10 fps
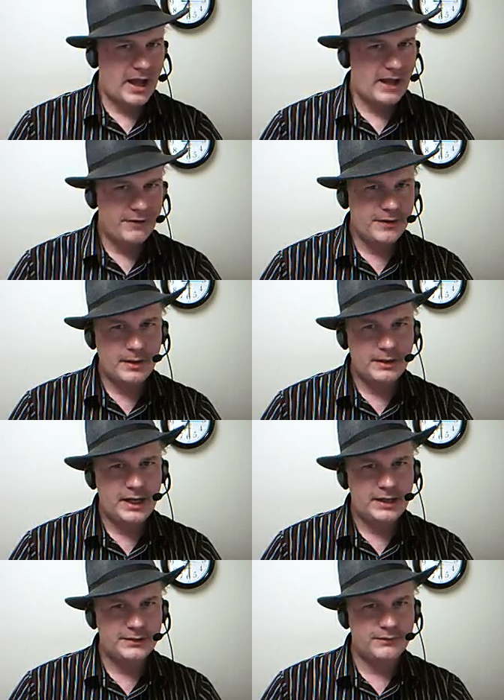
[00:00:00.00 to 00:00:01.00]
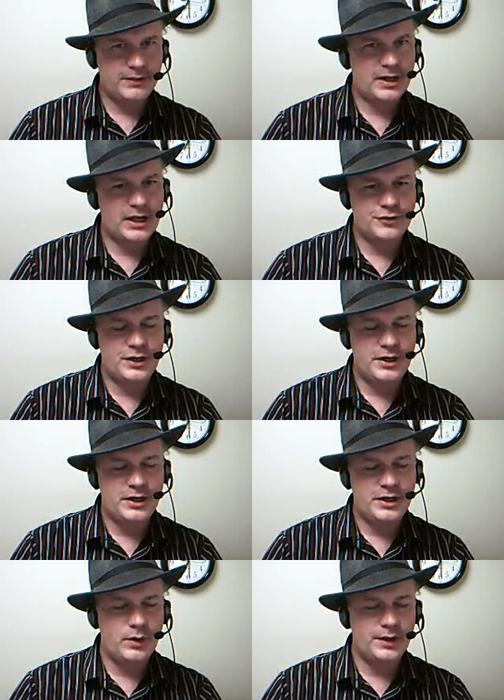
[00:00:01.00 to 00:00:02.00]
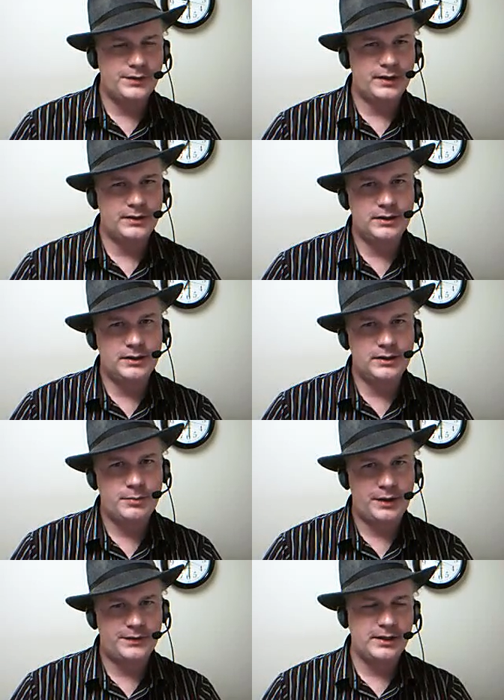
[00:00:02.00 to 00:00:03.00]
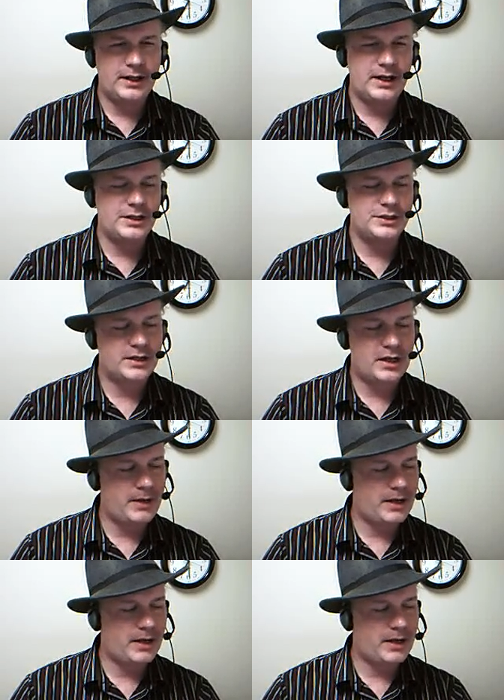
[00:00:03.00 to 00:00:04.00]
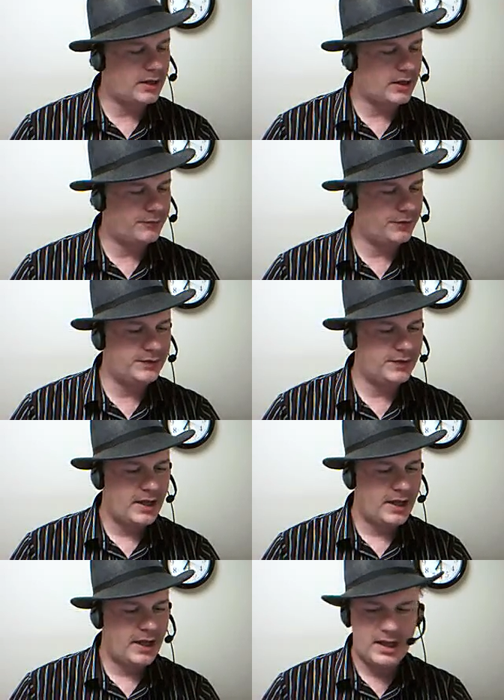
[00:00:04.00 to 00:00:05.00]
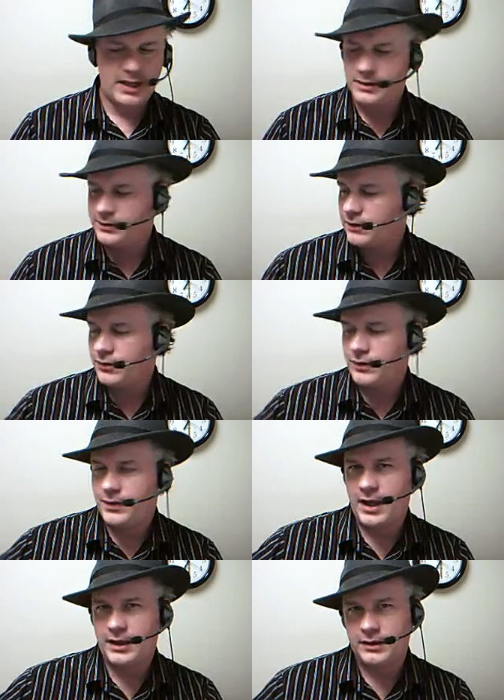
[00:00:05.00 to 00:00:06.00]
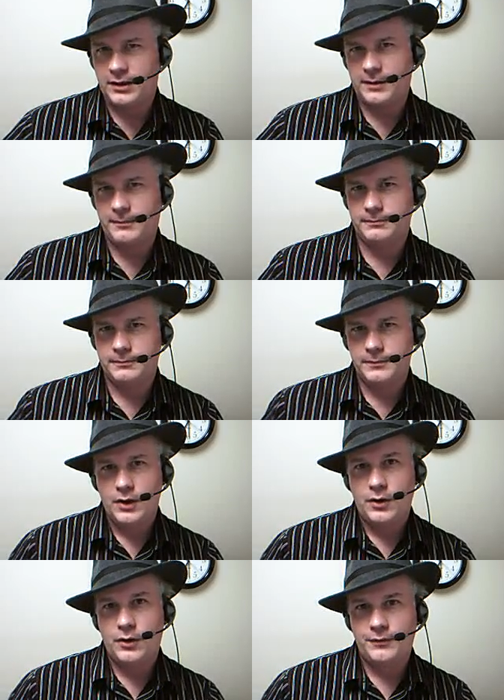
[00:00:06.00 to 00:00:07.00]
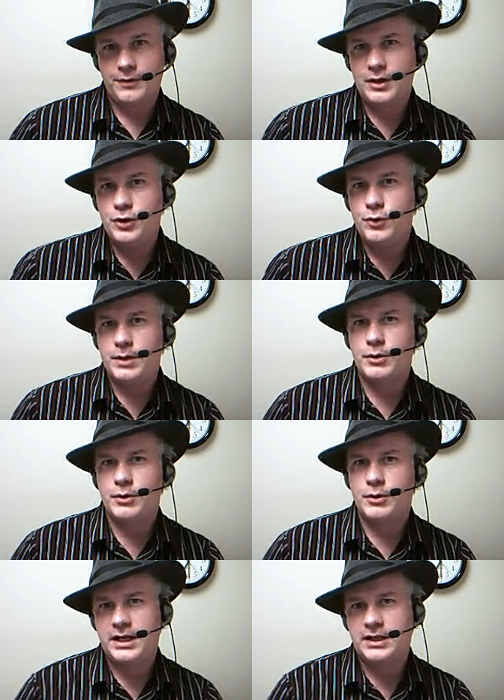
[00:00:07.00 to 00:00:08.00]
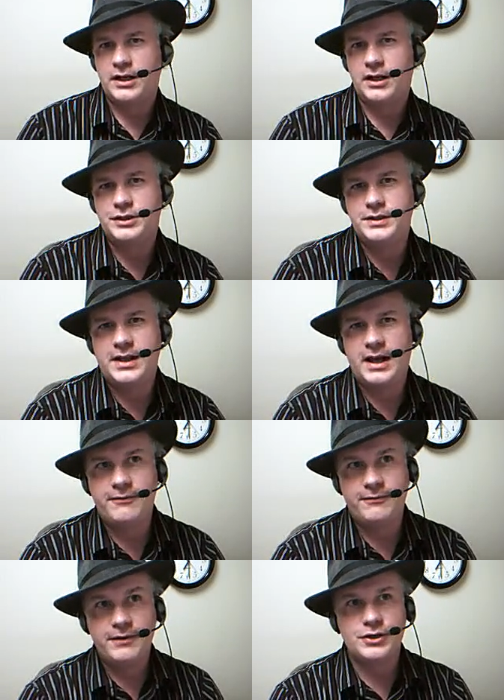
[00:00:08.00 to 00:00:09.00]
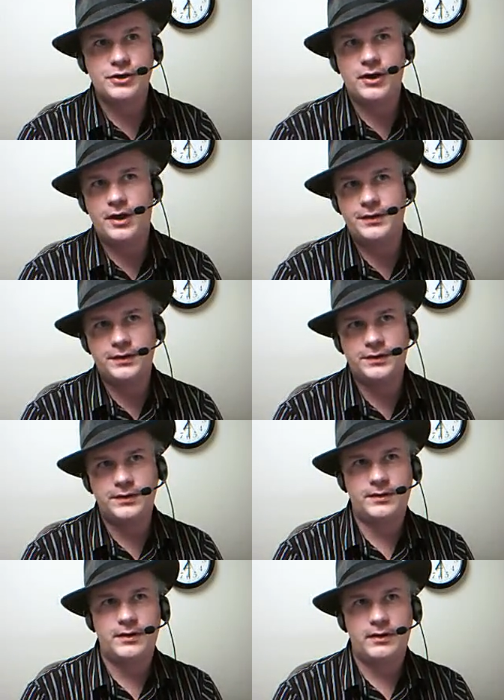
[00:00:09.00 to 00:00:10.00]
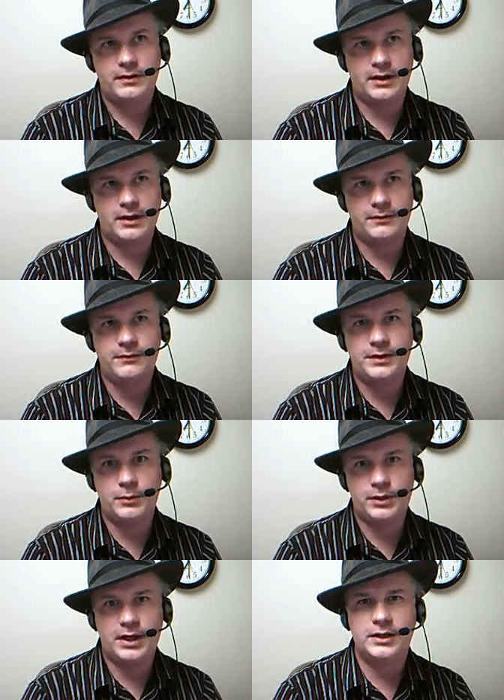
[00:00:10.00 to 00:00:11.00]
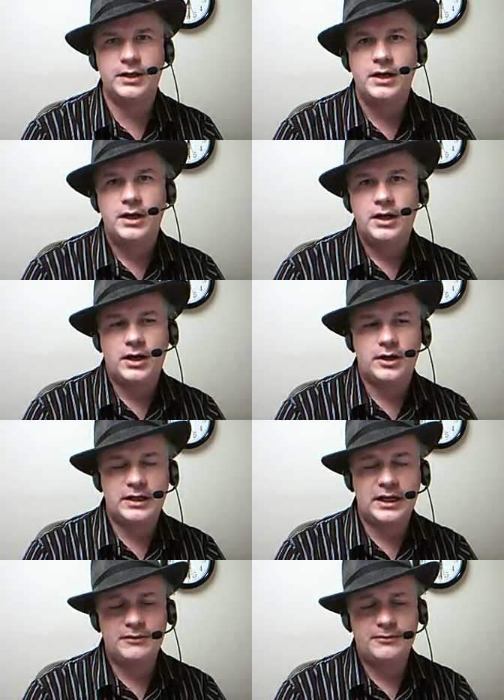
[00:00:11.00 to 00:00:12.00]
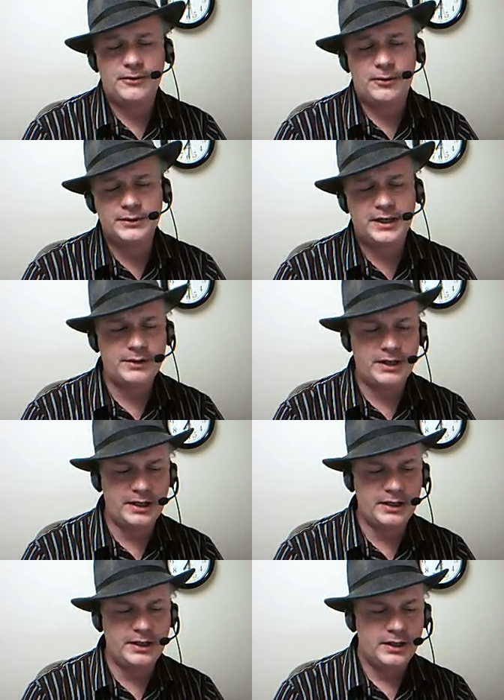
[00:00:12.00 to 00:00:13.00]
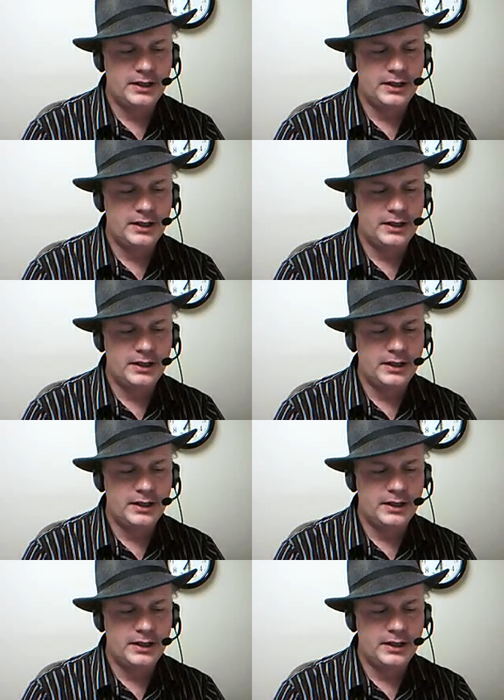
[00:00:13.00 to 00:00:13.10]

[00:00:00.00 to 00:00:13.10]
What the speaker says: feel that my last blog entry was a little bit depressing. I had just gotten back from a conference and discovered that all of the new and emerging technologies that I feature on this video blog are kind of old and outdated.